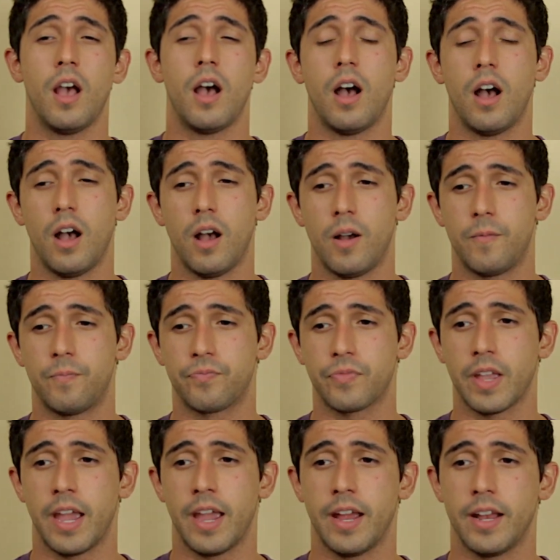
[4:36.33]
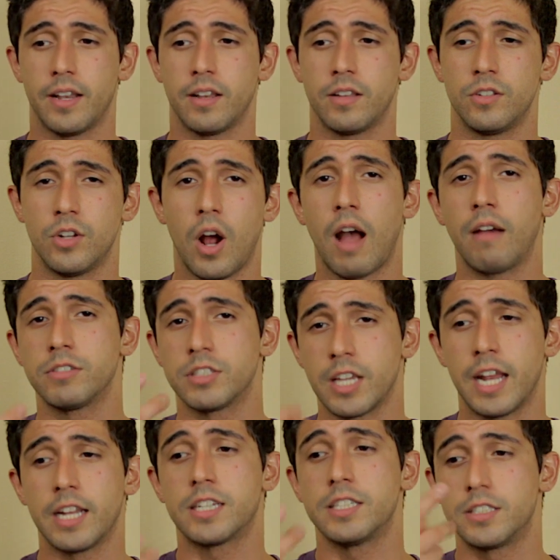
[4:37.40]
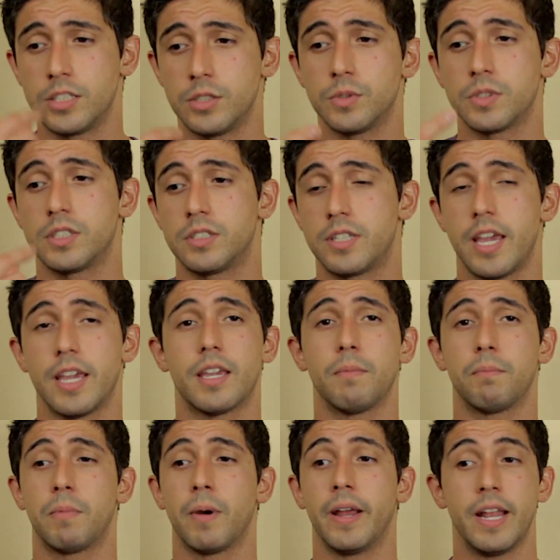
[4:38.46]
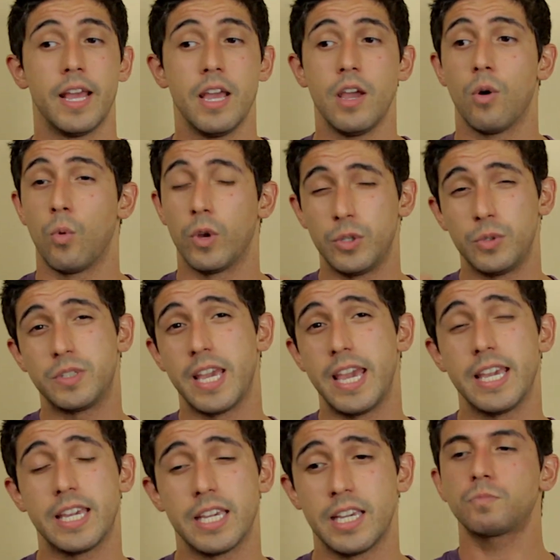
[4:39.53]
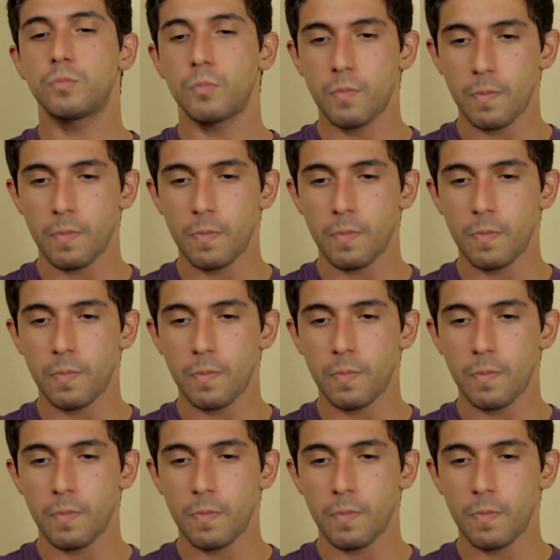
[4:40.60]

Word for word: Um, and, you know, obviously I had to continuously take it, but when you take it,